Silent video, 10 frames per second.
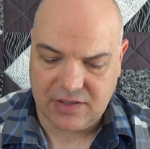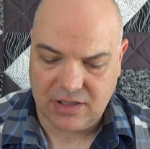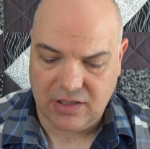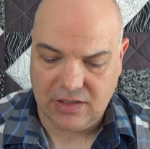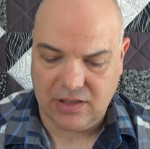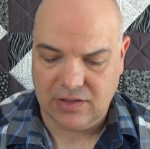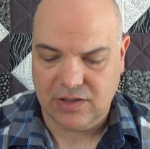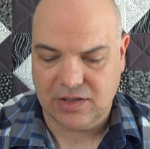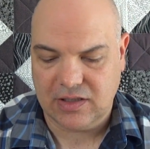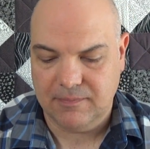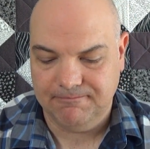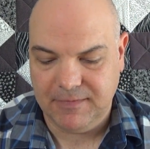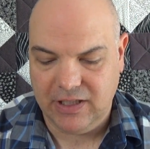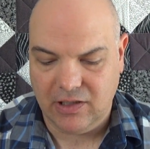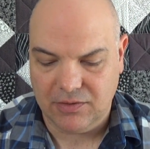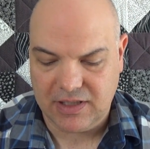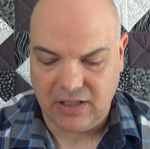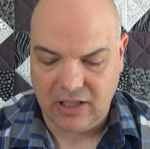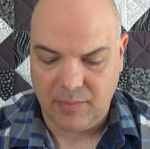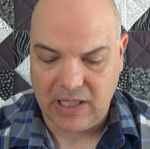to just,
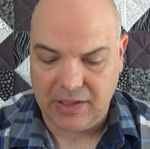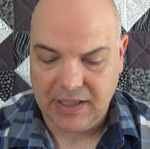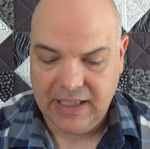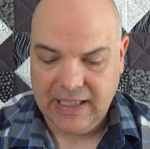tell you about.